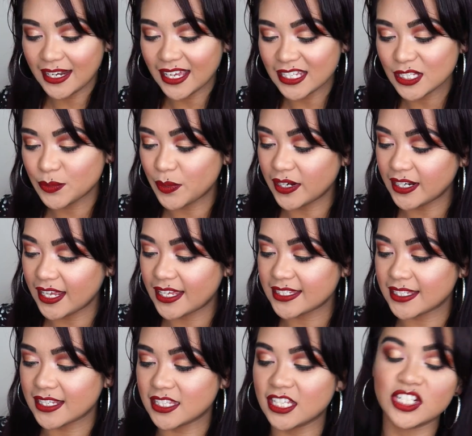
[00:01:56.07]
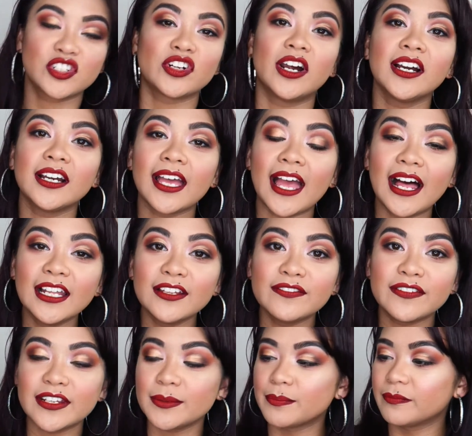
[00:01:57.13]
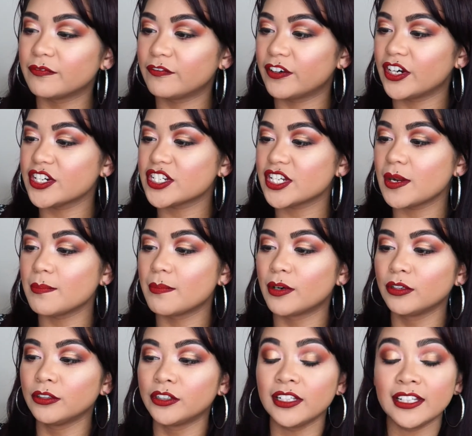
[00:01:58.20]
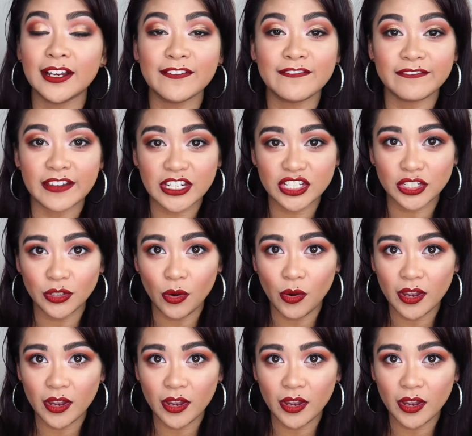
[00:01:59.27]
Next one is the Drunk Elephant Virgin Marula Facial